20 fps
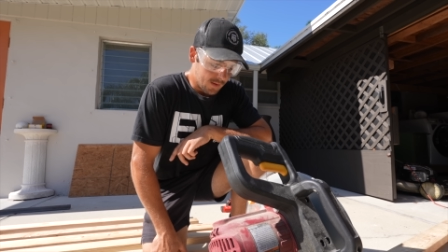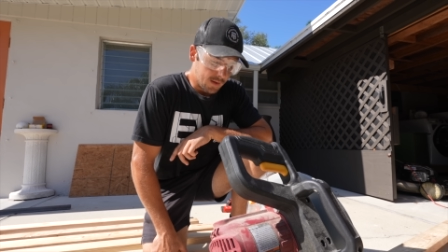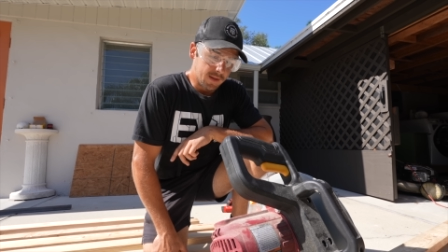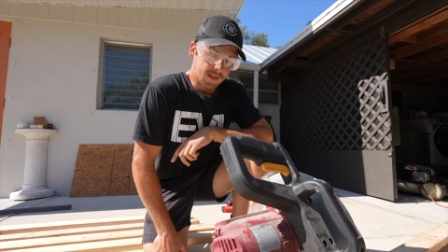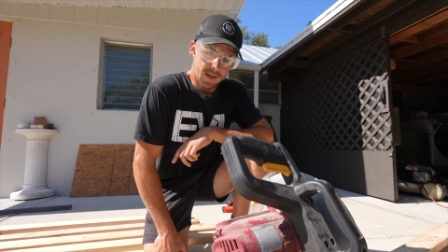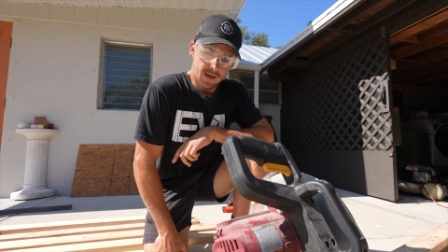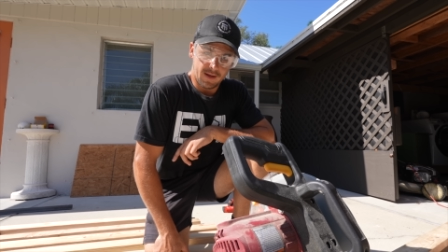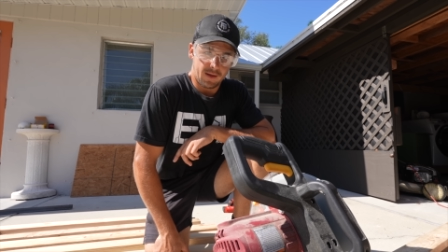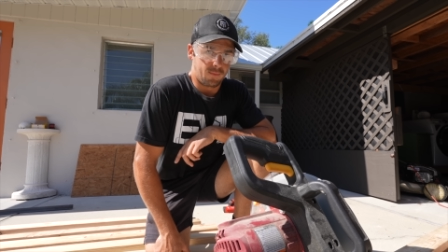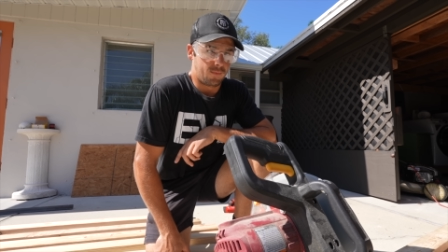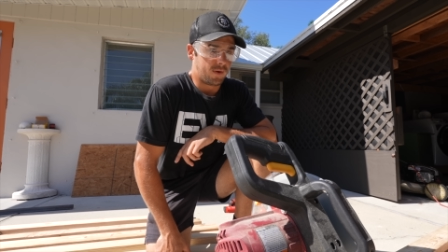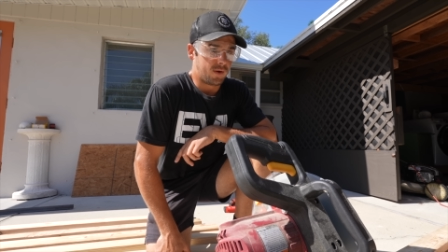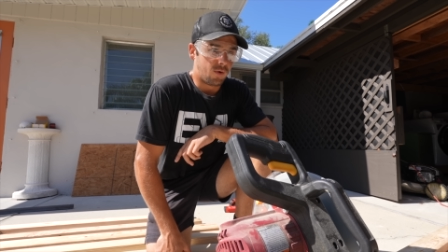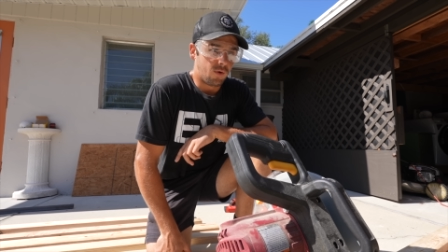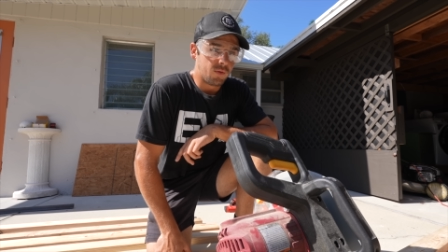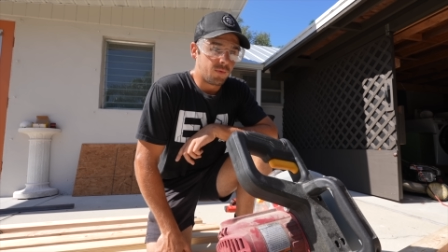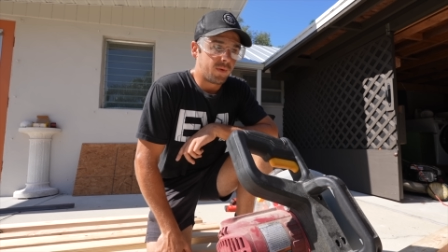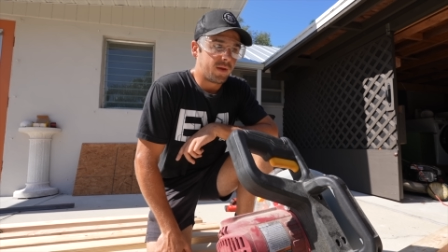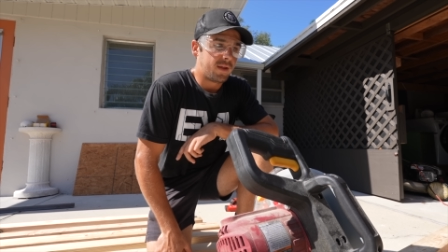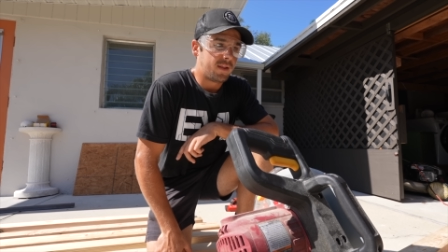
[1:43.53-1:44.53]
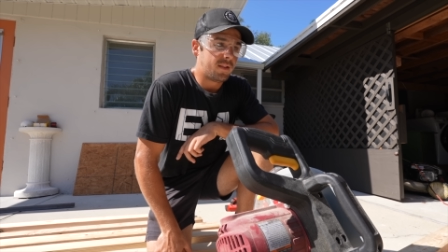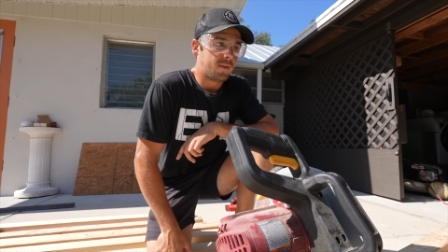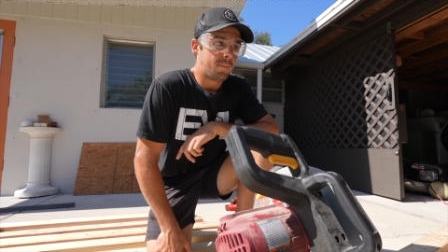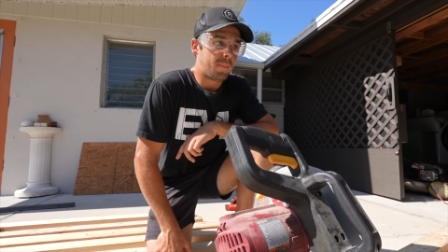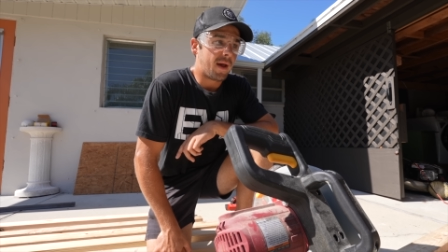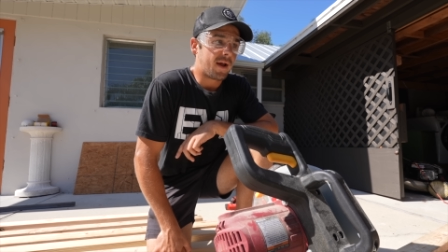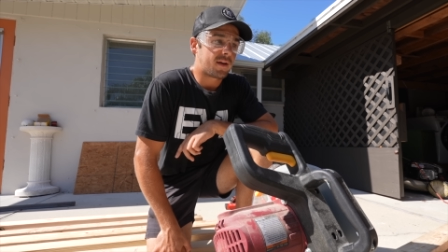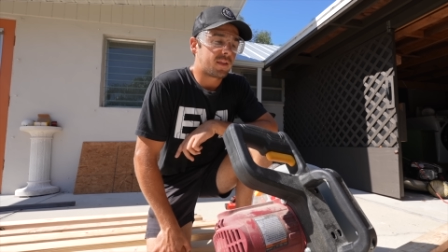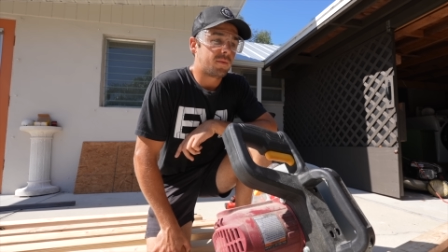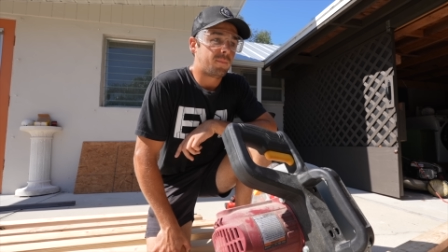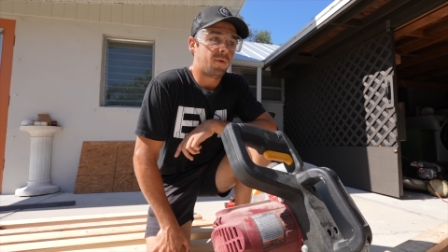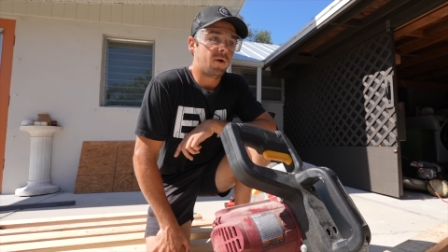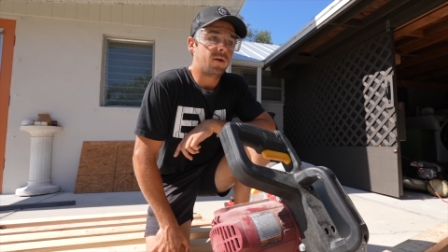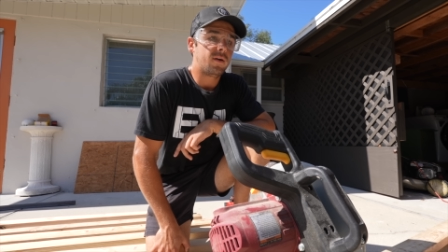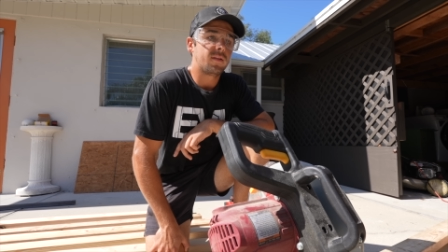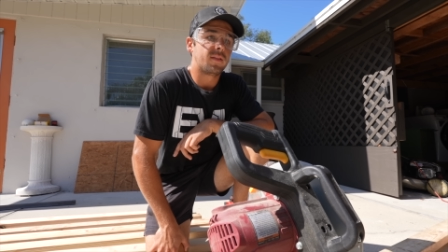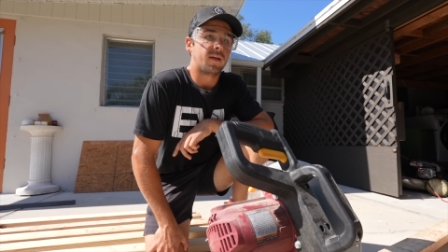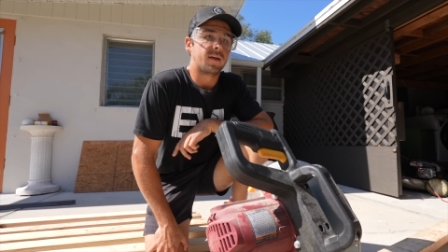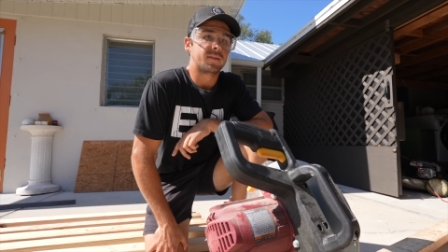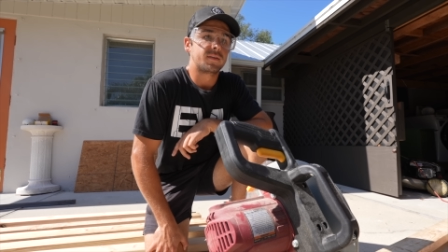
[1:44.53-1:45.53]
Yeah, I went all the way in the back of the
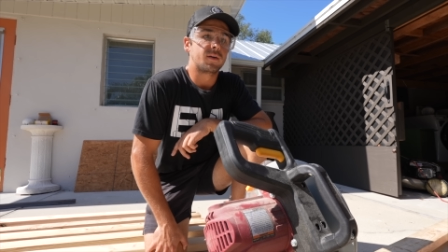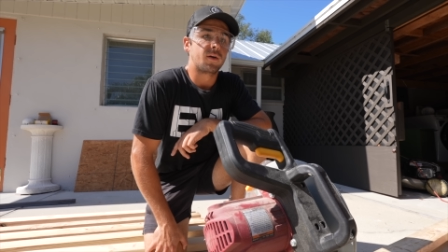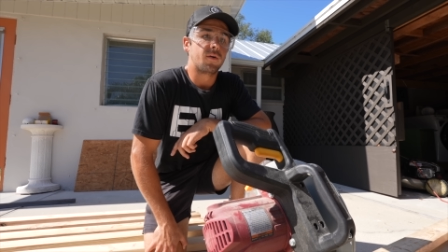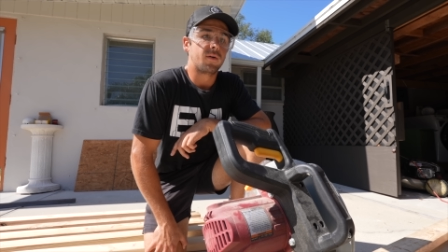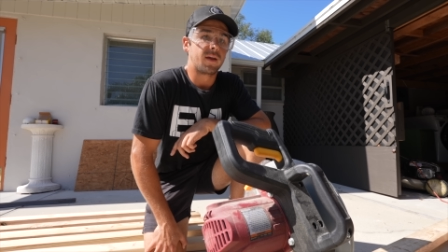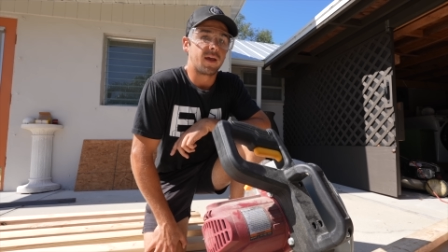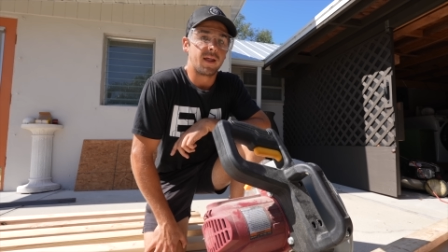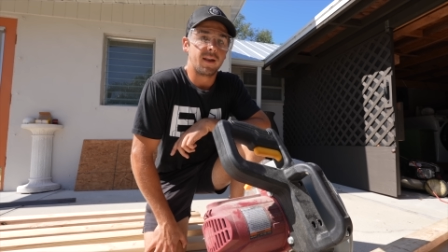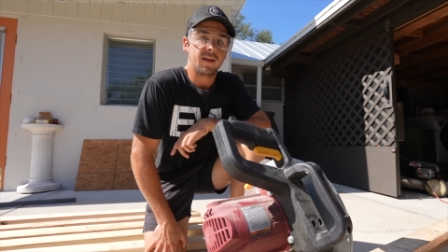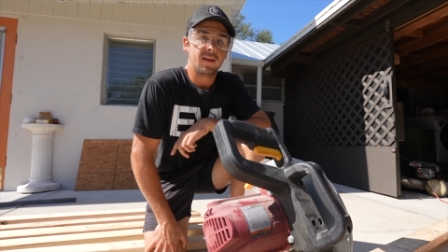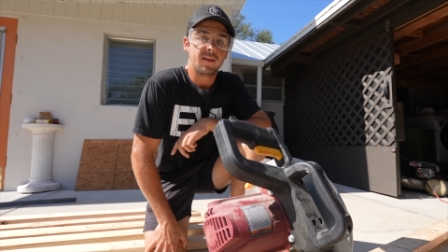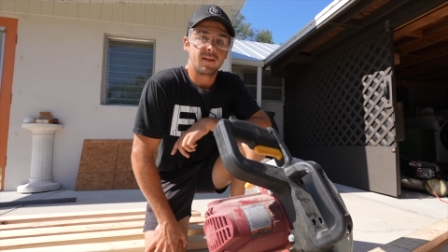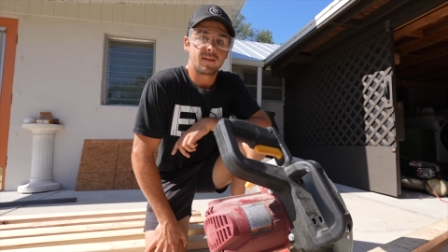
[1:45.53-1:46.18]
parking lot to go get it.